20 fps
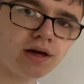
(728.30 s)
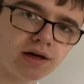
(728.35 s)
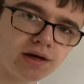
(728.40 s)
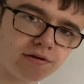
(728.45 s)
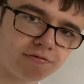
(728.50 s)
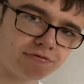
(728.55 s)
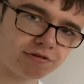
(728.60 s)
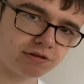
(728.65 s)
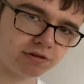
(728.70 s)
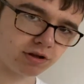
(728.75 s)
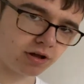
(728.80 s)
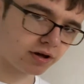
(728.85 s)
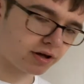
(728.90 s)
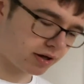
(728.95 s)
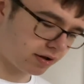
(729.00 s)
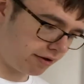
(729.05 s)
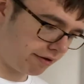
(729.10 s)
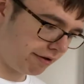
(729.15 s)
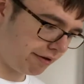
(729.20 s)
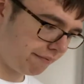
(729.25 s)
if you look
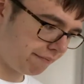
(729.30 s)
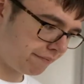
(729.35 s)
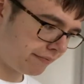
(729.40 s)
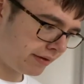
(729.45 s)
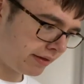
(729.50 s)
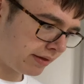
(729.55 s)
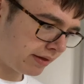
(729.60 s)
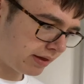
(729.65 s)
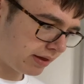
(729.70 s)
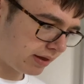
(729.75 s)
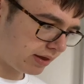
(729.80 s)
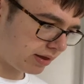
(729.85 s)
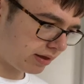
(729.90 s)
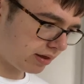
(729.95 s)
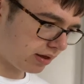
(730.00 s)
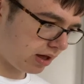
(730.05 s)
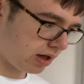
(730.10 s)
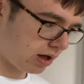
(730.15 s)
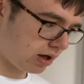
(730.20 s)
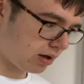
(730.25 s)
at it,
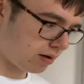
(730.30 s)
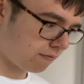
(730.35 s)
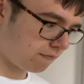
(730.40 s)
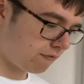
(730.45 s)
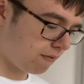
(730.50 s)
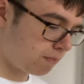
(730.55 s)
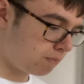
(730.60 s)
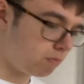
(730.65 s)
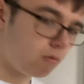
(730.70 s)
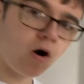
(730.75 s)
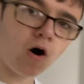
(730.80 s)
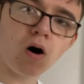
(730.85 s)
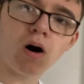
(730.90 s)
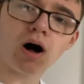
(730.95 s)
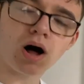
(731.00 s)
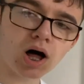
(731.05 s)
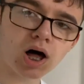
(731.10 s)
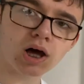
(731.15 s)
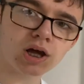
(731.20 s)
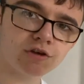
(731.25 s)
uh, the more
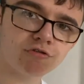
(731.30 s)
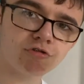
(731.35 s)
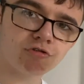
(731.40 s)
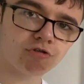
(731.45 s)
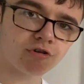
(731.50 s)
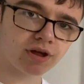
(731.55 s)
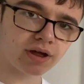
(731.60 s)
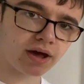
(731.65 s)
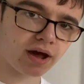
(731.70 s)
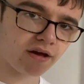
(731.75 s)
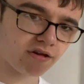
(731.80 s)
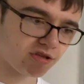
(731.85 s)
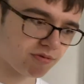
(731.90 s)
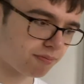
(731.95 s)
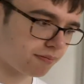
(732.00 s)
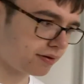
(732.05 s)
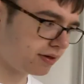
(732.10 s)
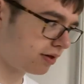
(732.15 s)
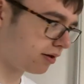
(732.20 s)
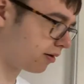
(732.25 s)
hydrogen gas
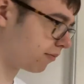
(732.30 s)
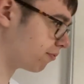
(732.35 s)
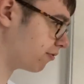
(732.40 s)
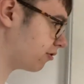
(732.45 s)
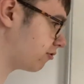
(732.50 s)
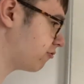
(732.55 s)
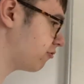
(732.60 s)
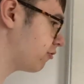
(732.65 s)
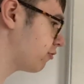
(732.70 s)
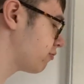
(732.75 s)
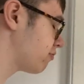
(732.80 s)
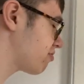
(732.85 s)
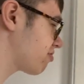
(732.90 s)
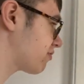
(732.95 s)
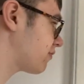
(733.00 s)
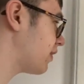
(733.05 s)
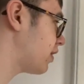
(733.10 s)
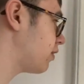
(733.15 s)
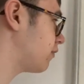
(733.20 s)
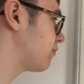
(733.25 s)
being
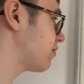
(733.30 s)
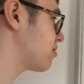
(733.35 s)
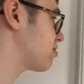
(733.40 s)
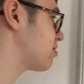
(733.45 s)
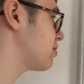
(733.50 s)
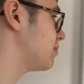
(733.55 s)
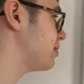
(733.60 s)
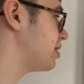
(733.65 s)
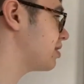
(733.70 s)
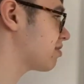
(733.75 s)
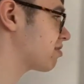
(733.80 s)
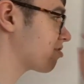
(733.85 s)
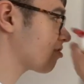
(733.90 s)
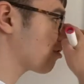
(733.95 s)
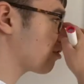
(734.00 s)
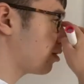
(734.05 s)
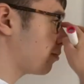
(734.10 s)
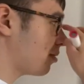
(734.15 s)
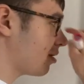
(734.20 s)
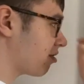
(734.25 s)
produced, that obviously means it's
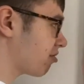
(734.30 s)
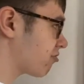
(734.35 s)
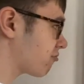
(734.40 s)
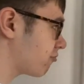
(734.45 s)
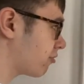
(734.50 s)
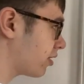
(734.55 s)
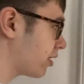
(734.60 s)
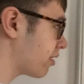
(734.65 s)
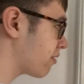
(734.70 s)
going to be a strong